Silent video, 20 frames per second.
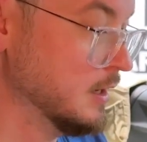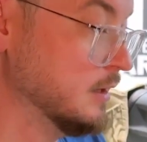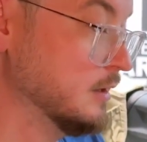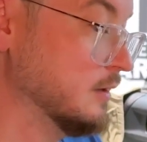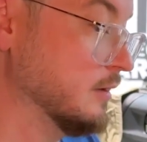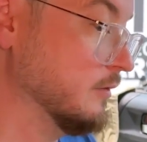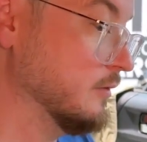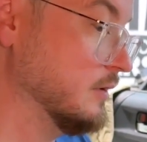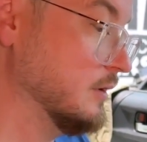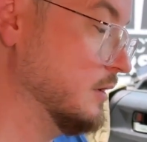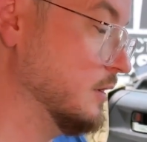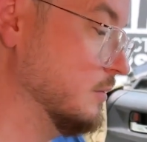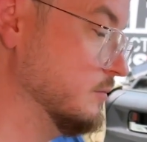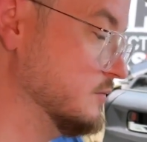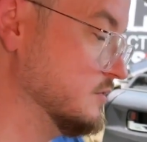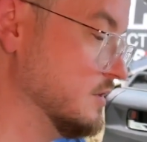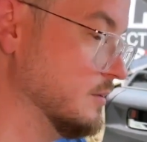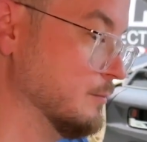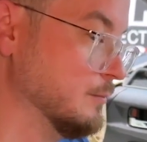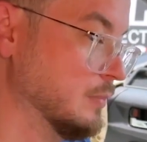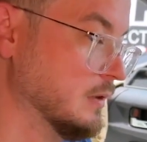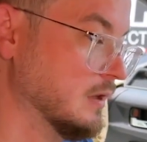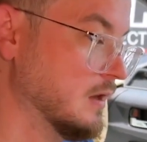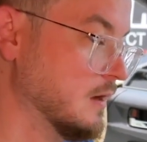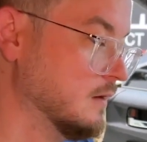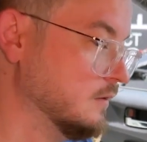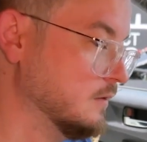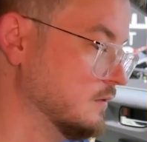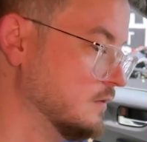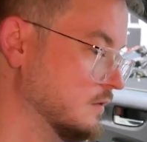nothing comes
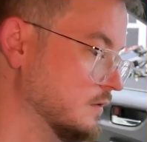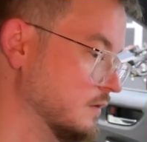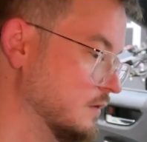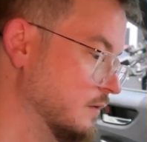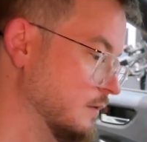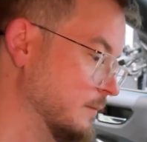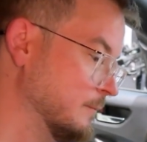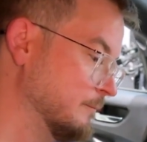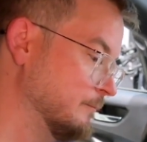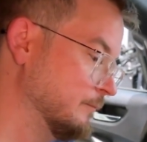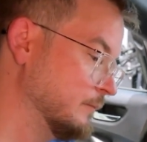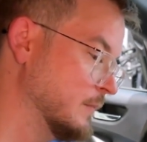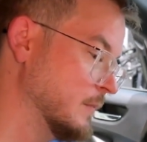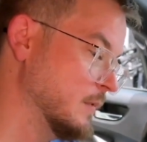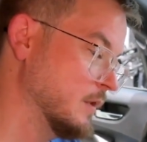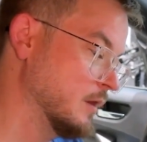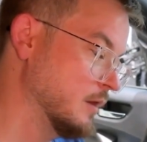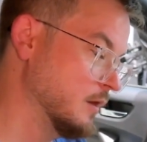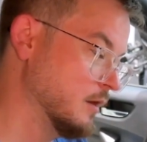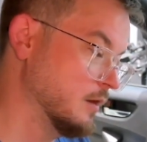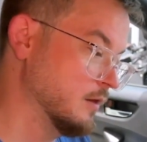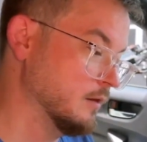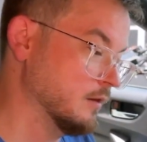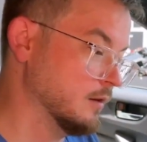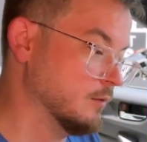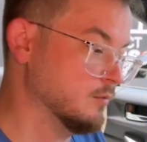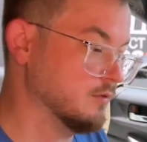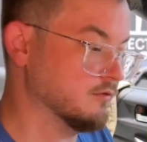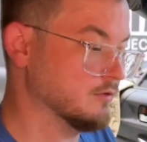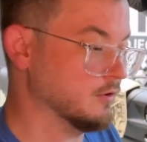unplugged. Then
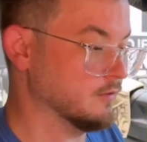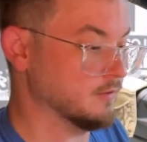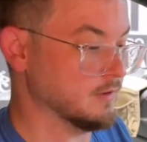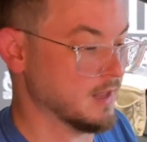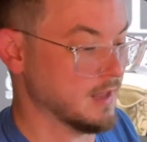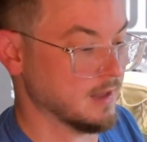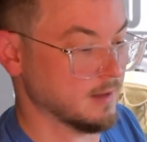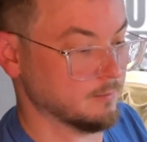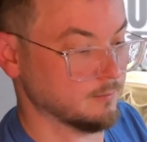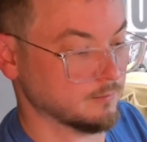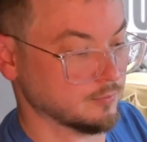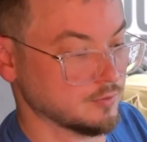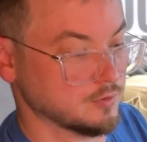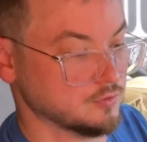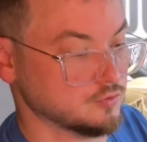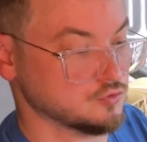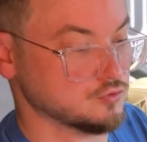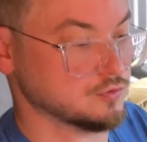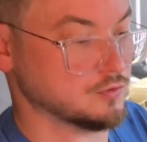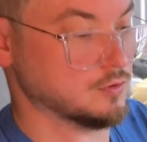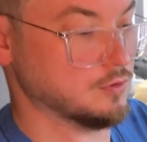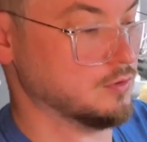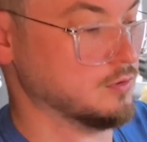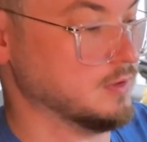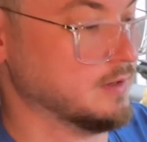we've got the amp control,